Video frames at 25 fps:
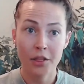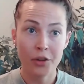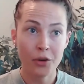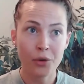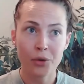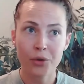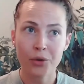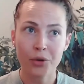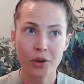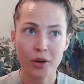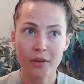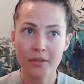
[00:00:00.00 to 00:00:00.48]

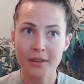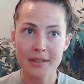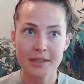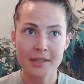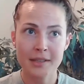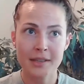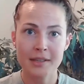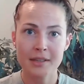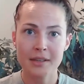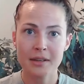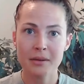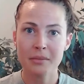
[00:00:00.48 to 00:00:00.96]
their own
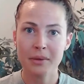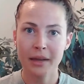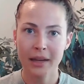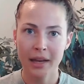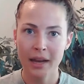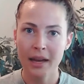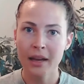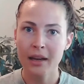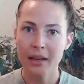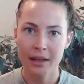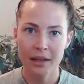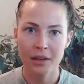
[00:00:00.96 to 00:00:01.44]
nervous system
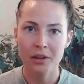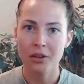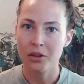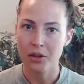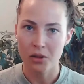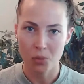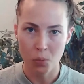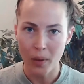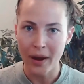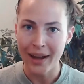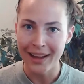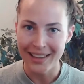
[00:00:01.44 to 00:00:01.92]
can heal
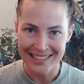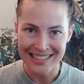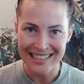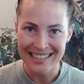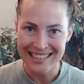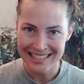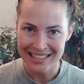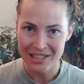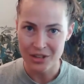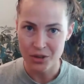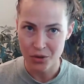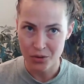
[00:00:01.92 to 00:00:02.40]
the way
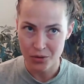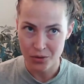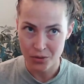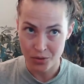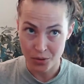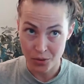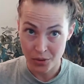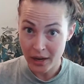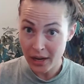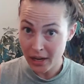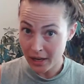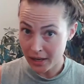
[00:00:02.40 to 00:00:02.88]
it's
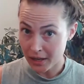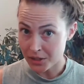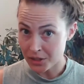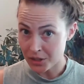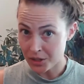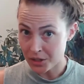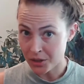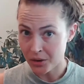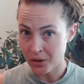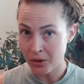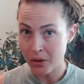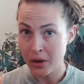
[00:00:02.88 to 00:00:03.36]
created
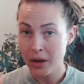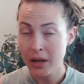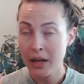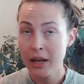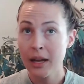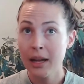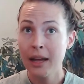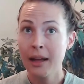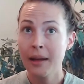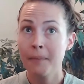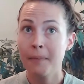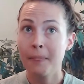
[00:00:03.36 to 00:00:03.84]
to.
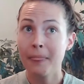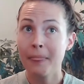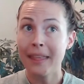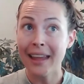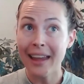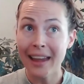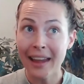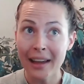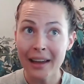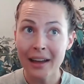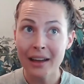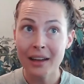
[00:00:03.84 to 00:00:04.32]

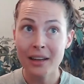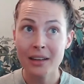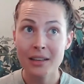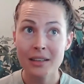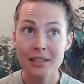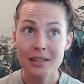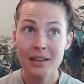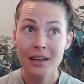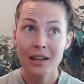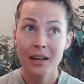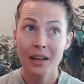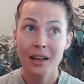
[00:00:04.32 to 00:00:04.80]

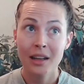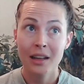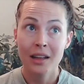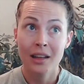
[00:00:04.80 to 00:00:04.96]
And